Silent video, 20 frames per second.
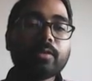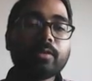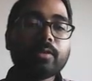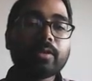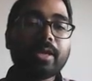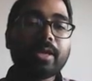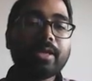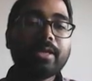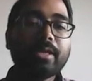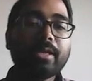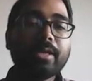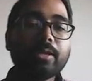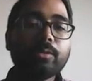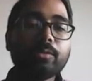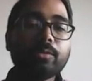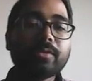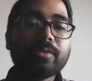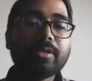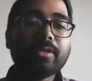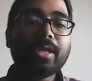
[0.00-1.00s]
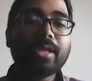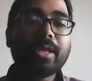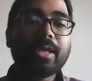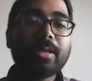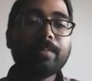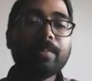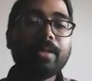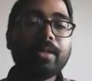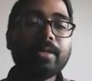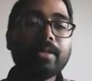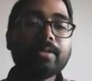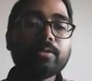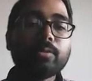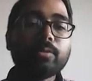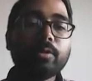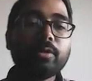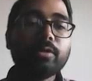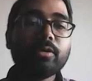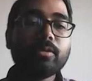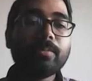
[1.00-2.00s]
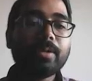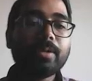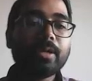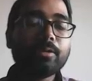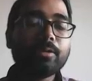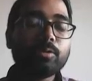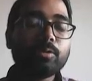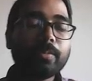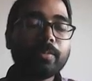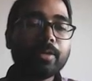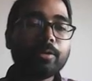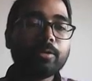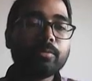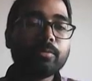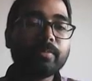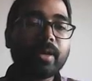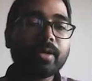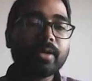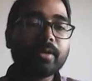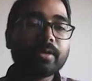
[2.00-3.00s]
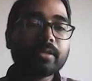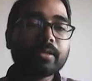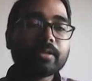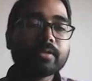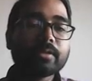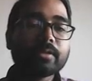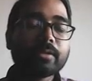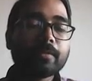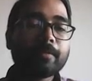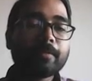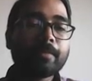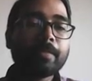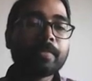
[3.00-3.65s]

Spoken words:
okay, here you see AB is going to be a 2 by 2 matrix,